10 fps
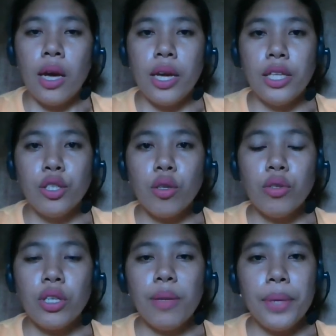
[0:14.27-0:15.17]
In
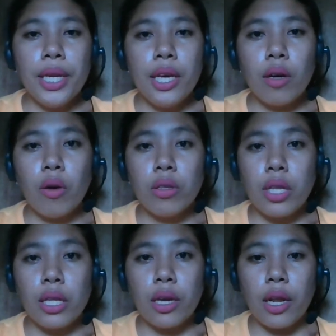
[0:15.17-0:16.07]
social media
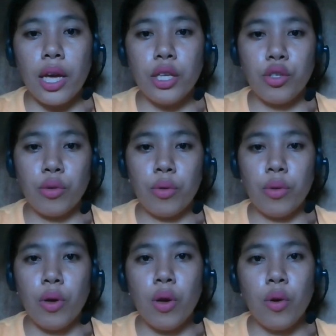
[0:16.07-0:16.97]
content creation,
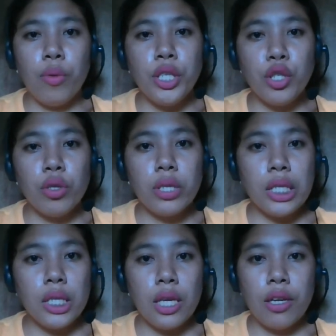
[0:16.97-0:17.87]
we should
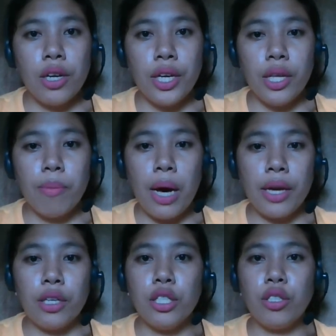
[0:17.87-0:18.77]
consider the
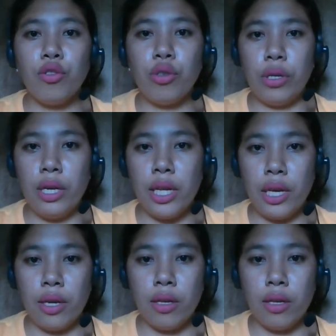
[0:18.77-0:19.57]
buyer's journey.